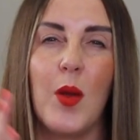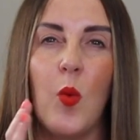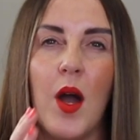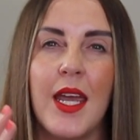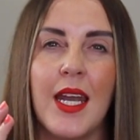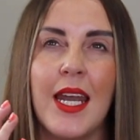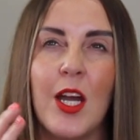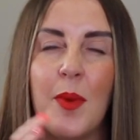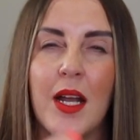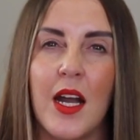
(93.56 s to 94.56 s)
white and a
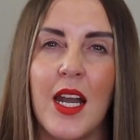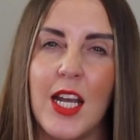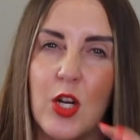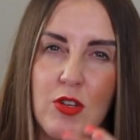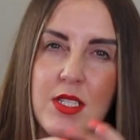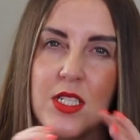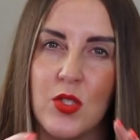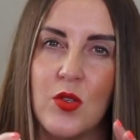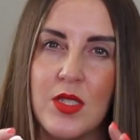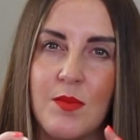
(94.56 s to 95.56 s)
little bit kind of like crusty
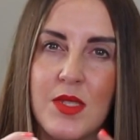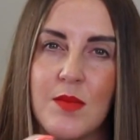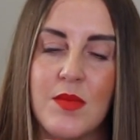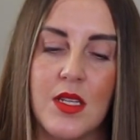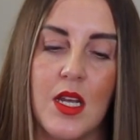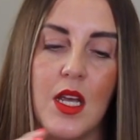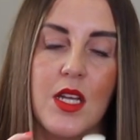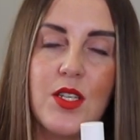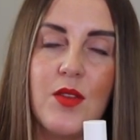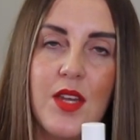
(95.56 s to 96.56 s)
sort of symptoms.
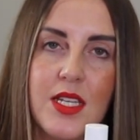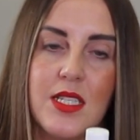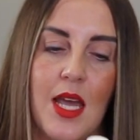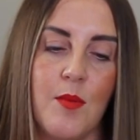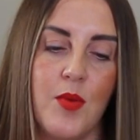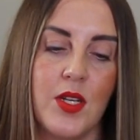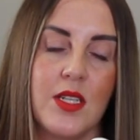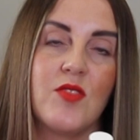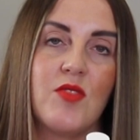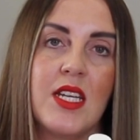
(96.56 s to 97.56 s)
So this
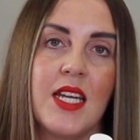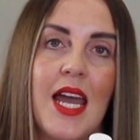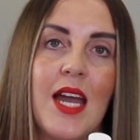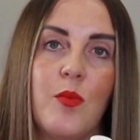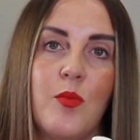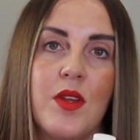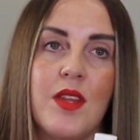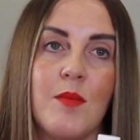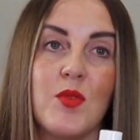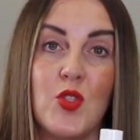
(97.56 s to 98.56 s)
product is really going to help with
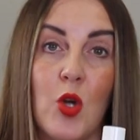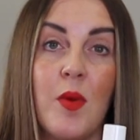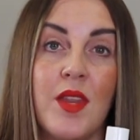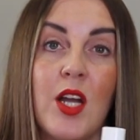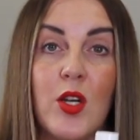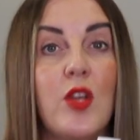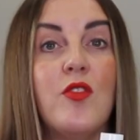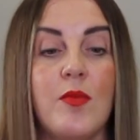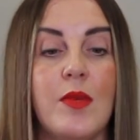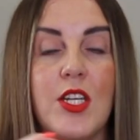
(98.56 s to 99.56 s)
stopping that glue
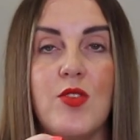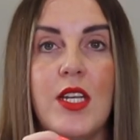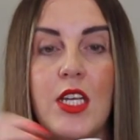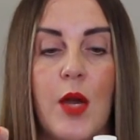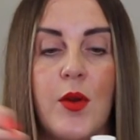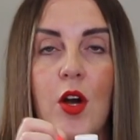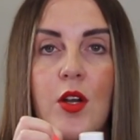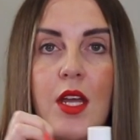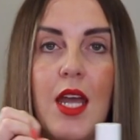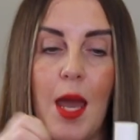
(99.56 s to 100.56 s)
from literally going
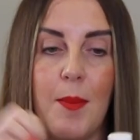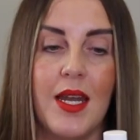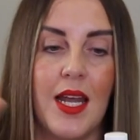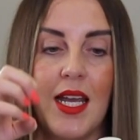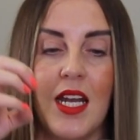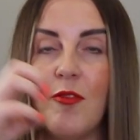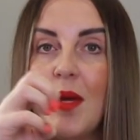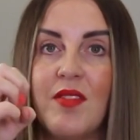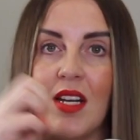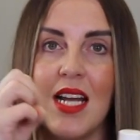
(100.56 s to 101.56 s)
on. A bit like kind of a
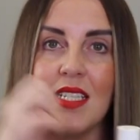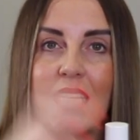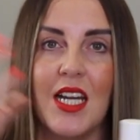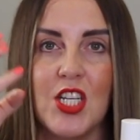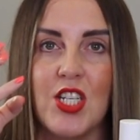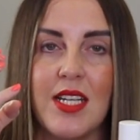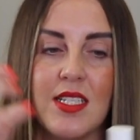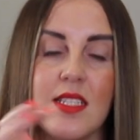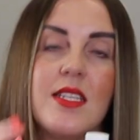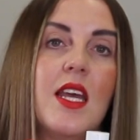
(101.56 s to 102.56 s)
bit of glass that kind of
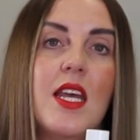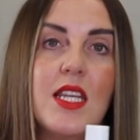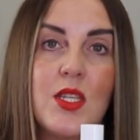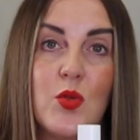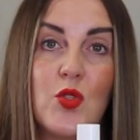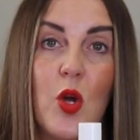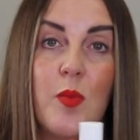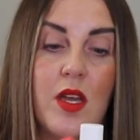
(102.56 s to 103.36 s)
shatters, this will stop